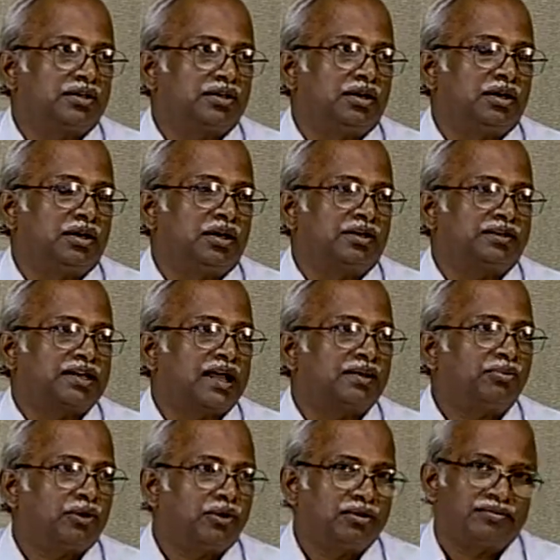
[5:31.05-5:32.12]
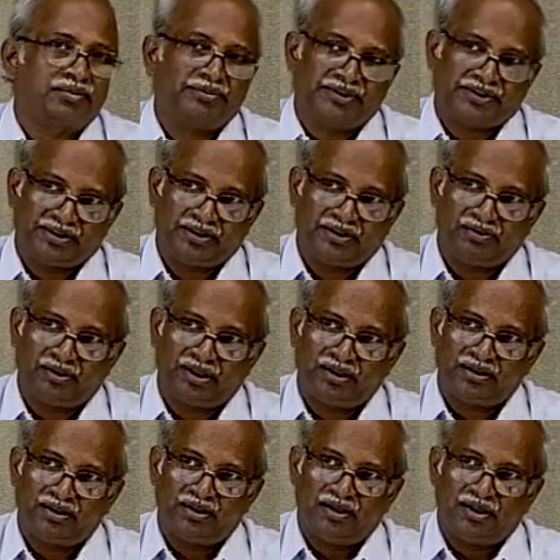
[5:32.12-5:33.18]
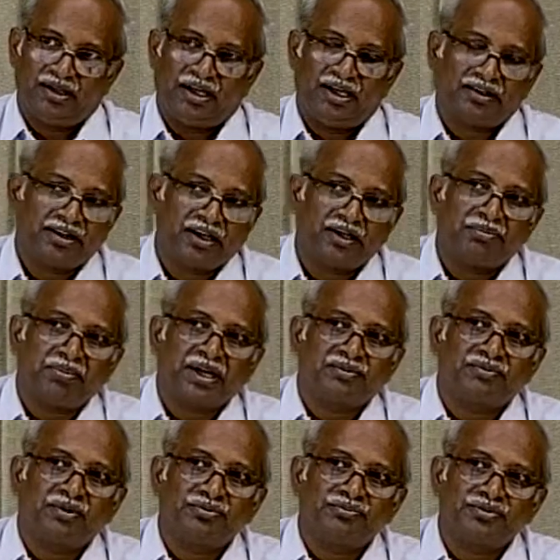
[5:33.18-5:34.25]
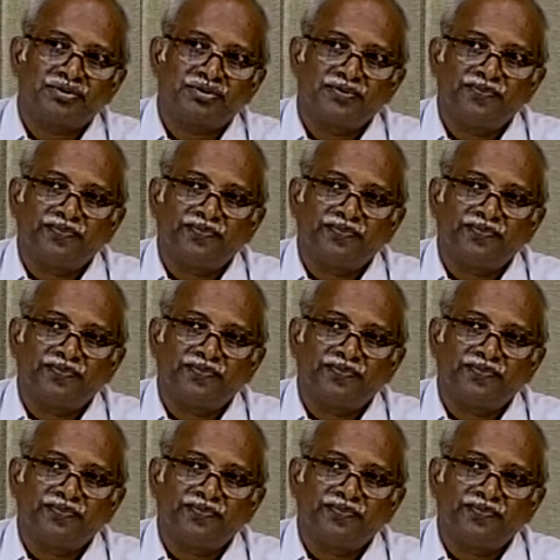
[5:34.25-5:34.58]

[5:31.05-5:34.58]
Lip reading: tap oil from a single well, and there are platforms